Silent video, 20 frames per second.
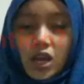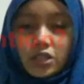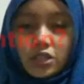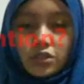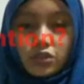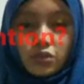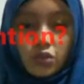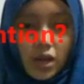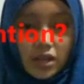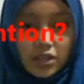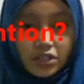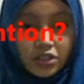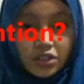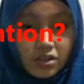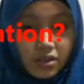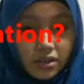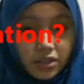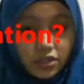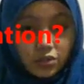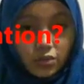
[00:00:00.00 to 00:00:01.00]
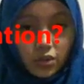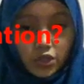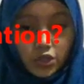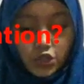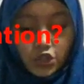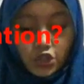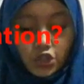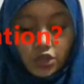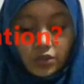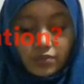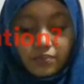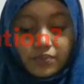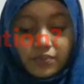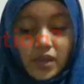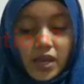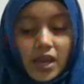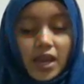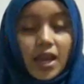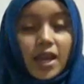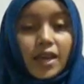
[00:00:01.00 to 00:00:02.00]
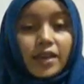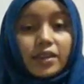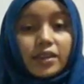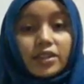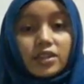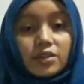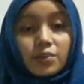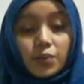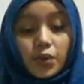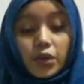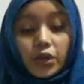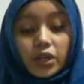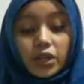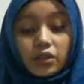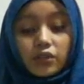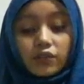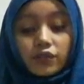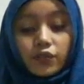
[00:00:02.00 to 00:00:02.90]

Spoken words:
So to answer this question, it is important to